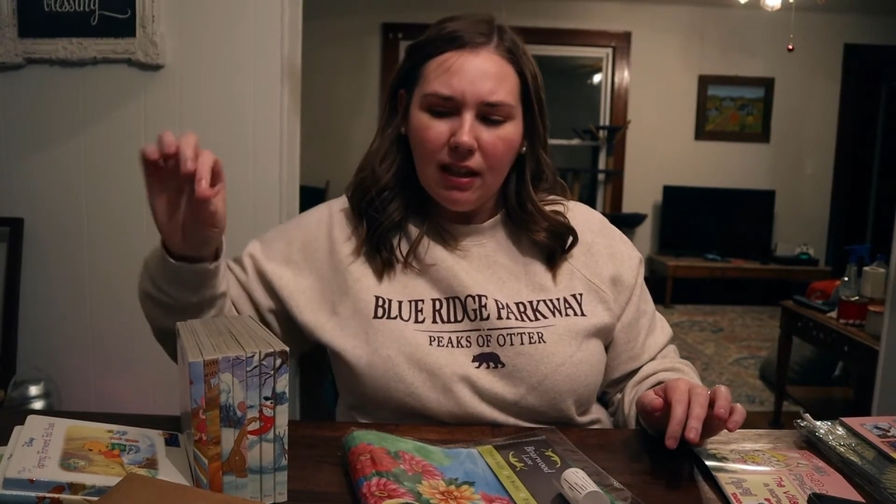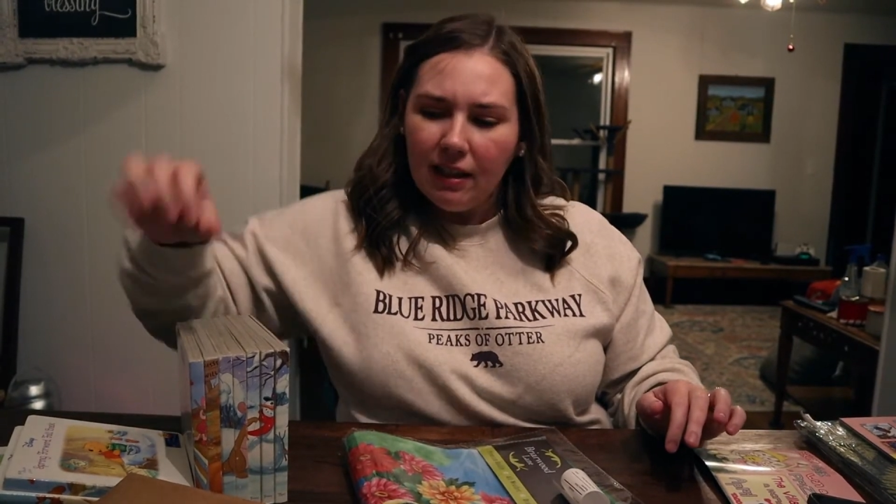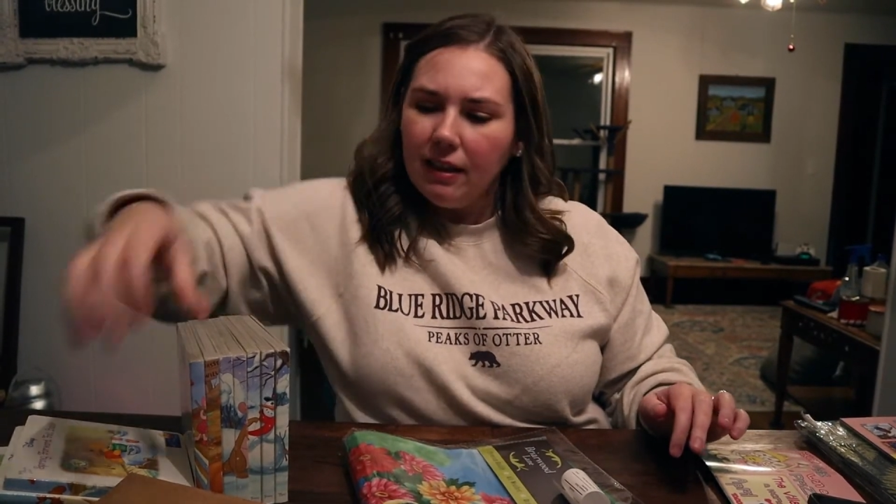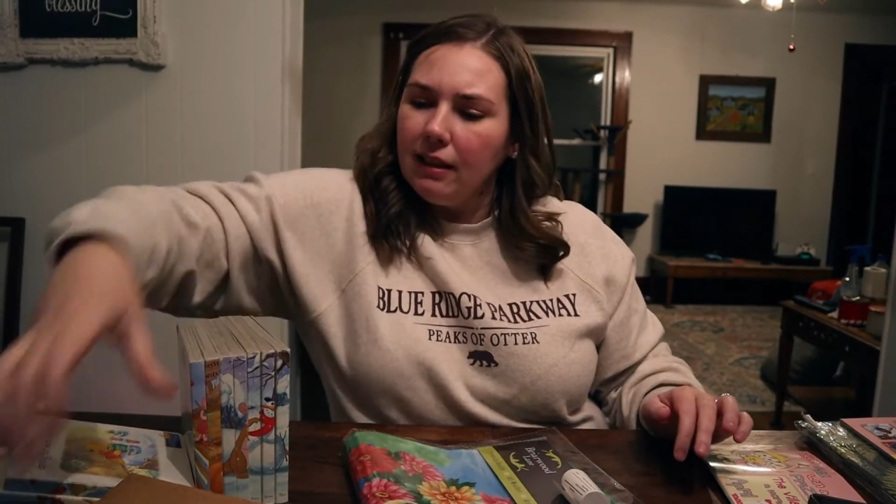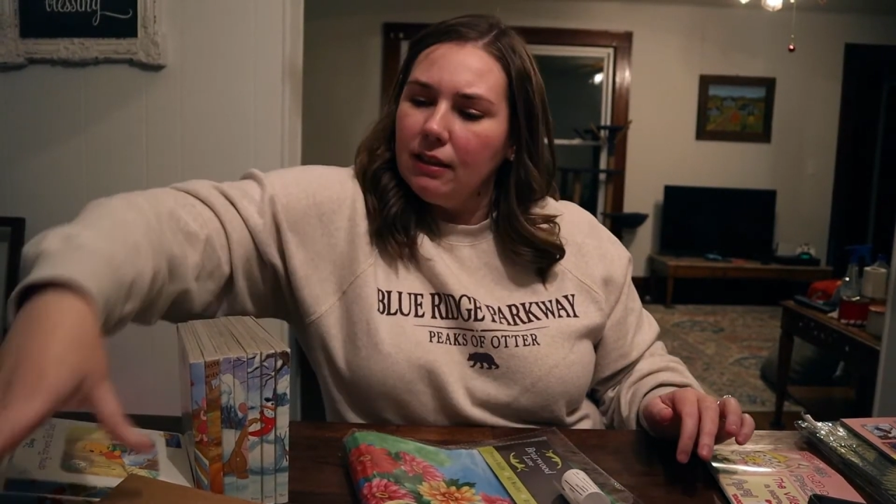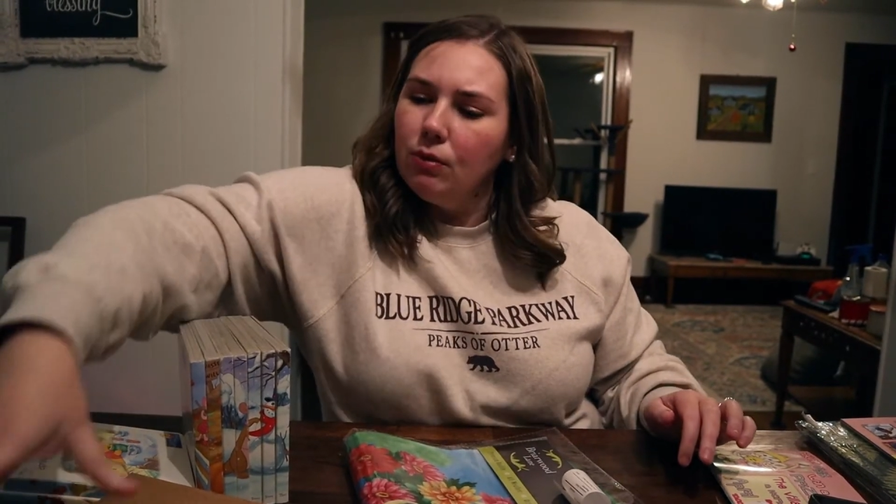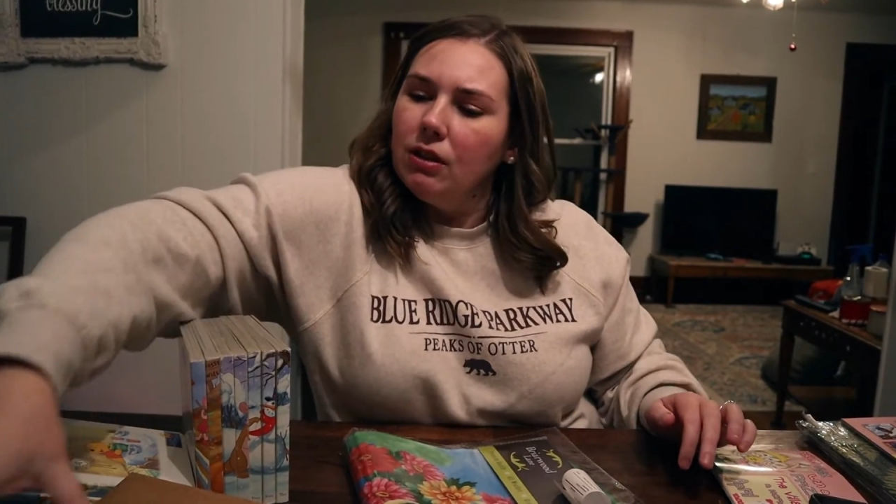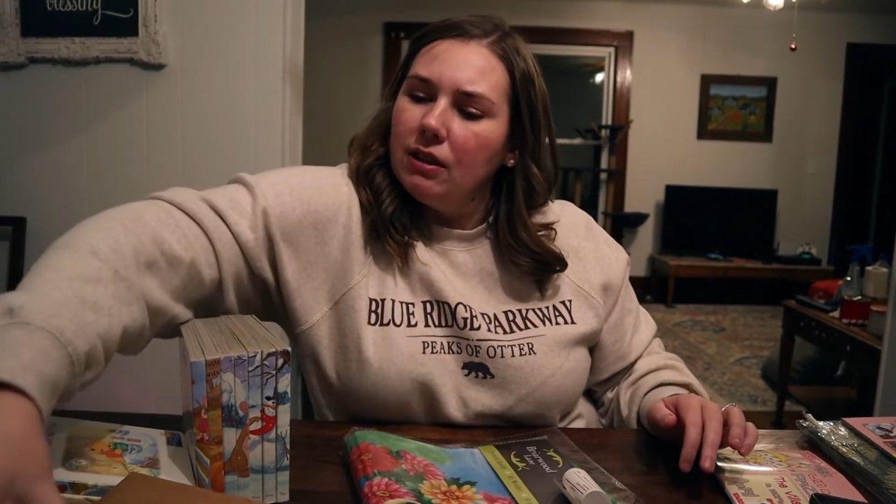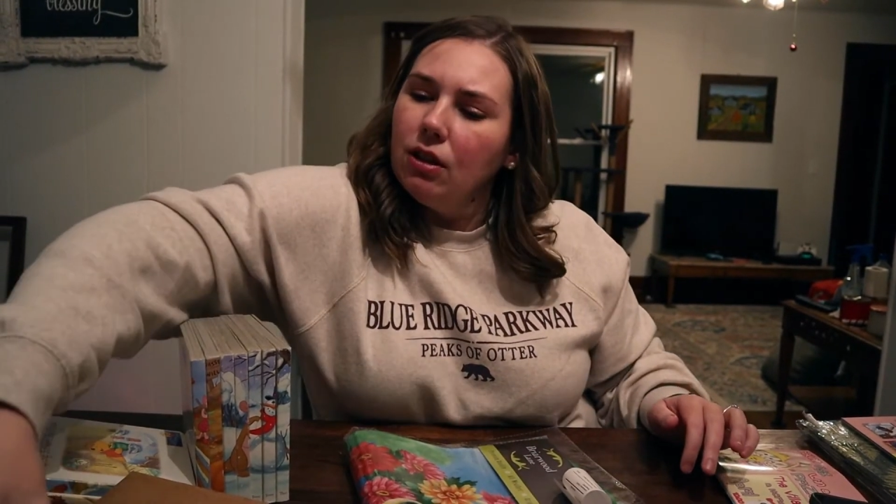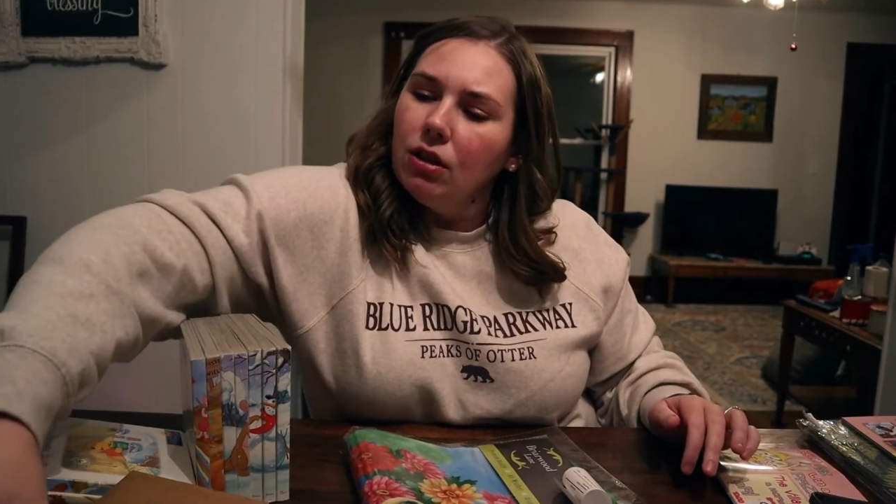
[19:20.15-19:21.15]
I think is what
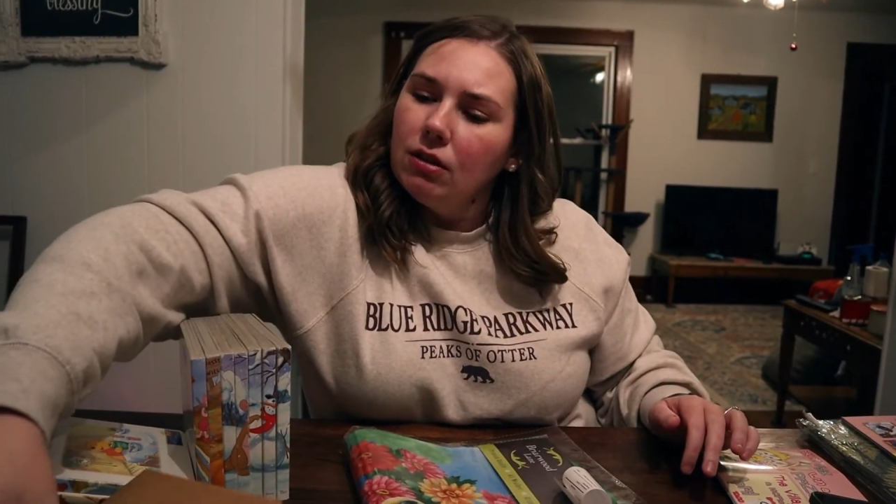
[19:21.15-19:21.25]
it's called.